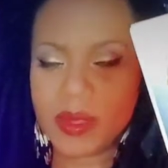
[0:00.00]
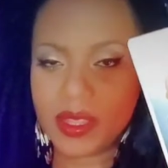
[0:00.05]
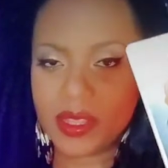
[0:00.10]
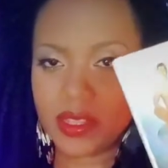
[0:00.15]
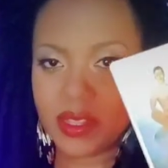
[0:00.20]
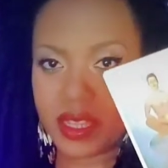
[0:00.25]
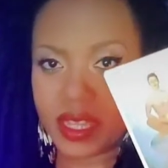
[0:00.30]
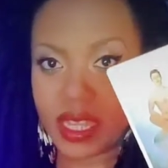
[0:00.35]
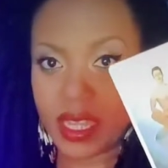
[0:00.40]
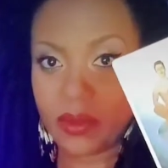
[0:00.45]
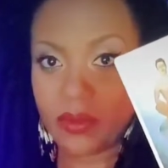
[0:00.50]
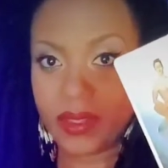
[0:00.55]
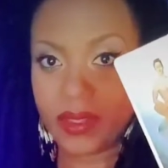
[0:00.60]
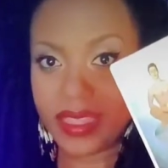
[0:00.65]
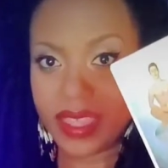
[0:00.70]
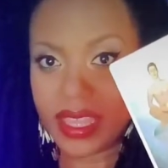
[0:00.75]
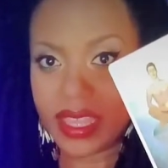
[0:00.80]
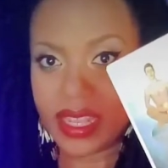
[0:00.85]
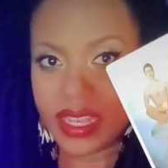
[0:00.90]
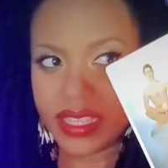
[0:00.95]
about looking
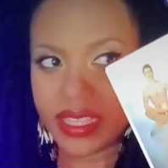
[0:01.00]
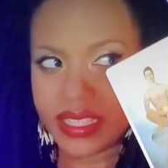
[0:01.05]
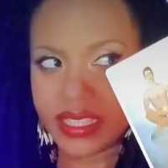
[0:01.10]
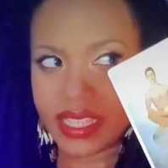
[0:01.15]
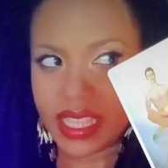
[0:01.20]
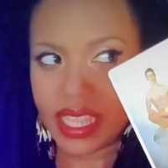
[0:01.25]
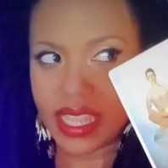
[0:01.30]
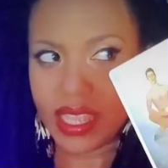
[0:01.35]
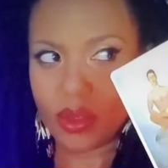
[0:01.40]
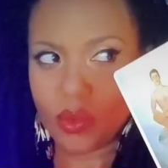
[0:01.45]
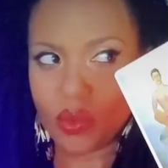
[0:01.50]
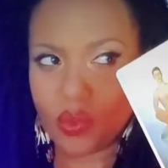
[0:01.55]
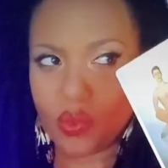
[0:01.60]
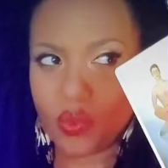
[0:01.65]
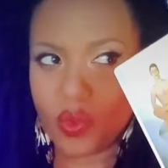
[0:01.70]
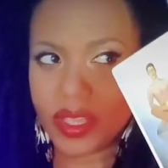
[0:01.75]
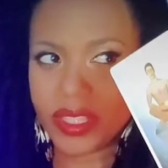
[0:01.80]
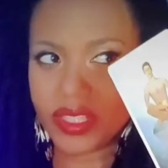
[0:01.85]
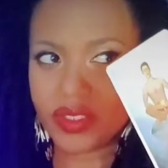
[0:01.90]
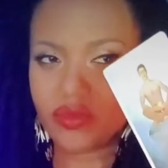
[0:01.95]
within and saying,
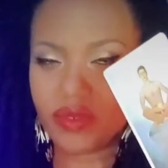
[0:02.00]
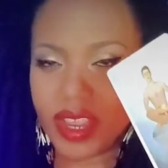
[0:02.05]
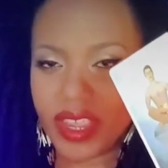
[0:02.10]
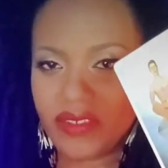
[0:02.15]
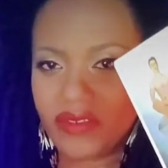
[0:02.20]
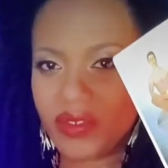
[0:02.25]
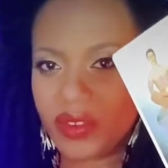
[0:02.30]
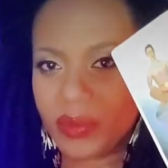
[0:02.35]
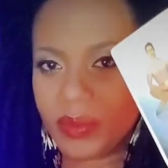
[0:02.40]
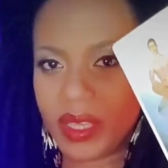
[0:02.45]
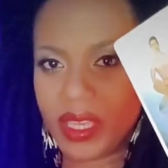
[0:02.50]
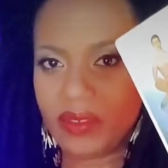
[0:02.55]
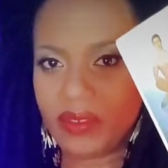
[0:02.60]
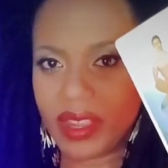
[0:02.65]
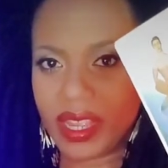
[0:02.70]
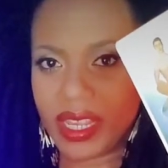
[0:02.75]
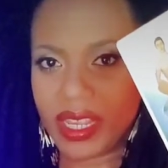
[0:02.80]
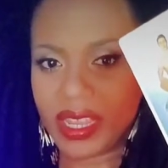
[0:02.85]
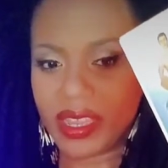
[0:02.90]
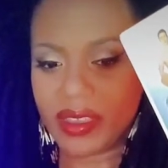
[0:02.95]
what's right for me
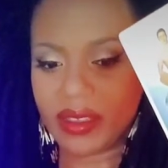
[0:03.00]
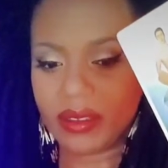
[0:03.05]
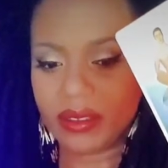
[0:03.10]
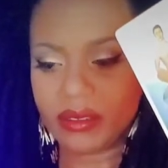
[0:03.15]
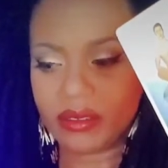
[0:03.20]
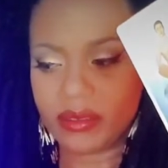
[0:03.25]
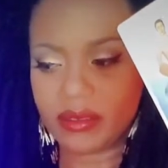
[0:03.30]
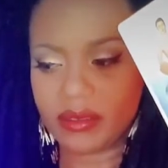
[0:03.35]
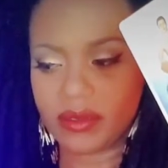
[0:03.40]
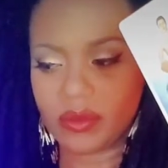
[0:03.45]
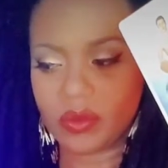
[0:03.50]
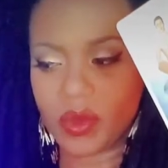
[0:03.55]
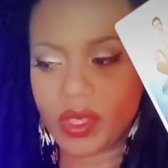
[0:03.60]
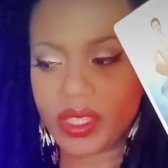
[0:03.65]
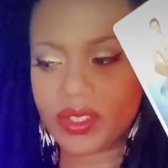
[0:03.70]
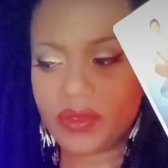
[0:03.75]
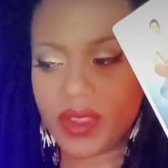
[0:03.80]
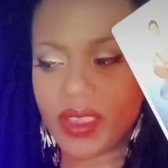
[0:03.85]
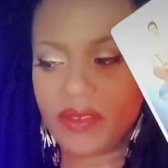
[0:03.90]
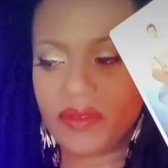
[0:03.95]
right now?
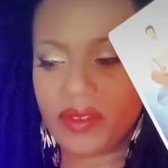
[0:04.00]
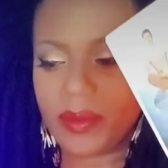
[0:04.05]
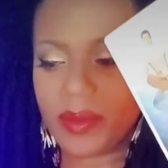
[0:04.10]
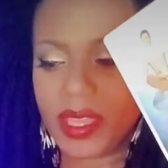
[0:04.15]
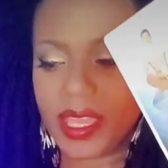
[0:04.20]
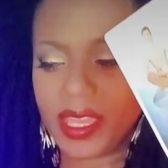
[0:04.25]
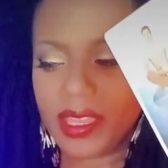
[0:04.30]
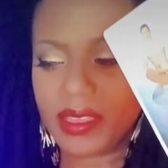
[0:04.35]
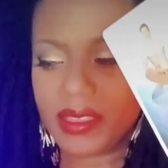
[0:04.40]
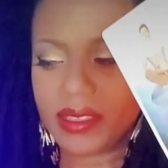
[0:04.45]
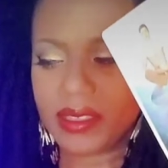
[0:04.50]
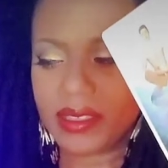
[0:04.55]
What's right for me?